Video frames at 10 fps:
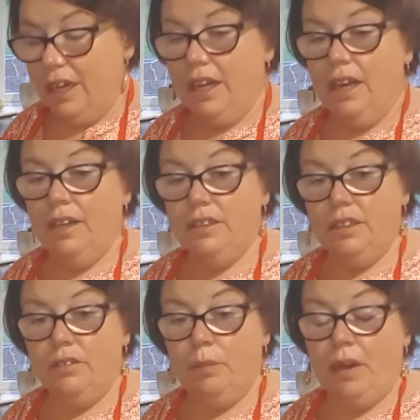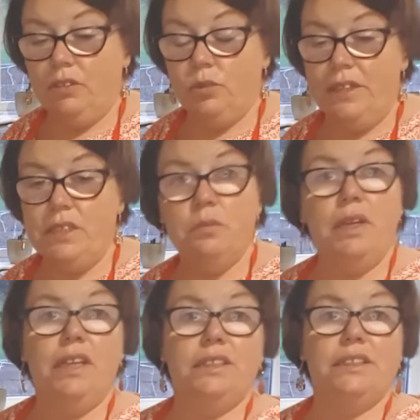And about 20
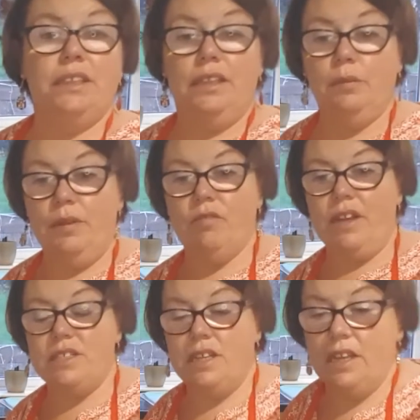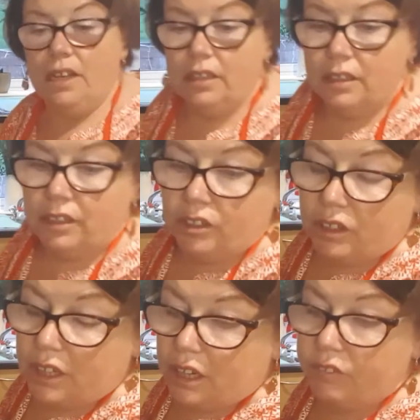minutes it'll be ready. And you
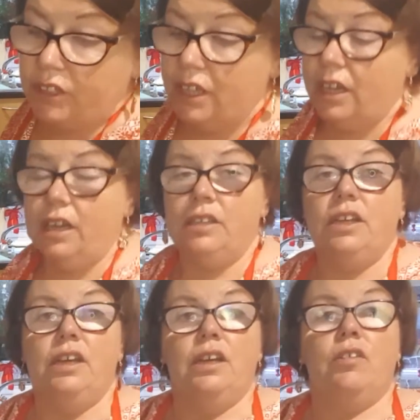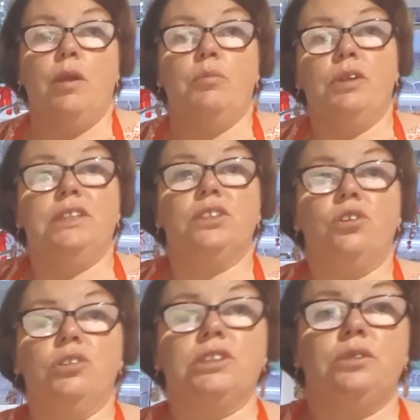can add cranberry
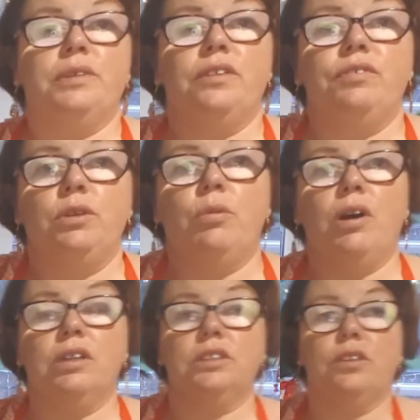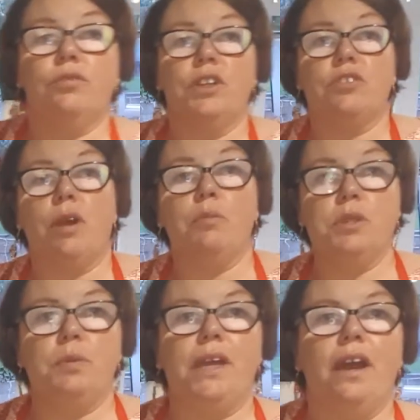sauce to it if you want, or fresh
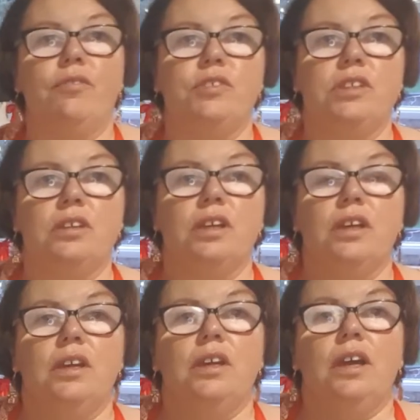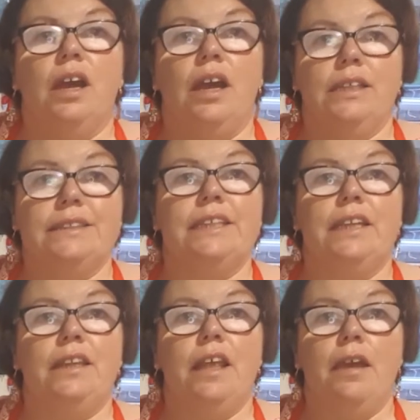cranberries, but you have to
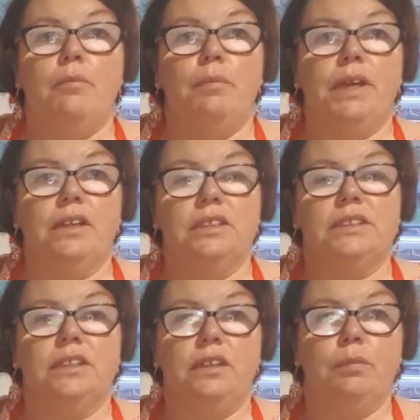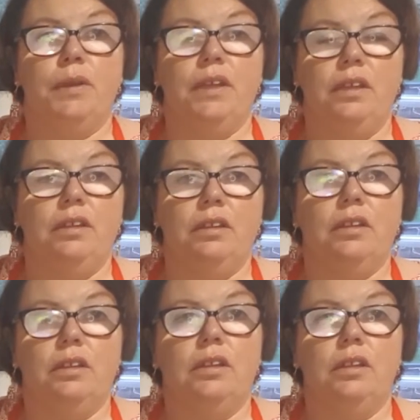sin them because they'll be,
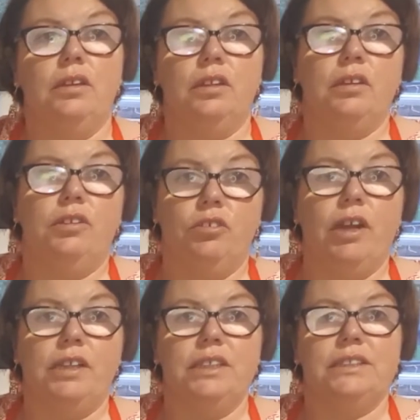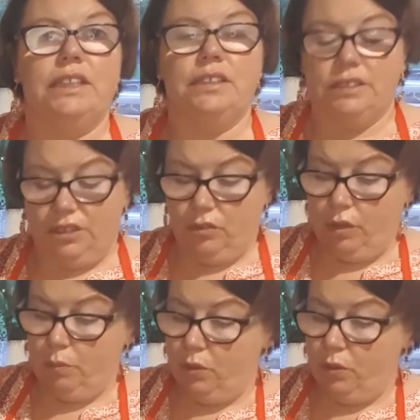you know, you're adding sins to it.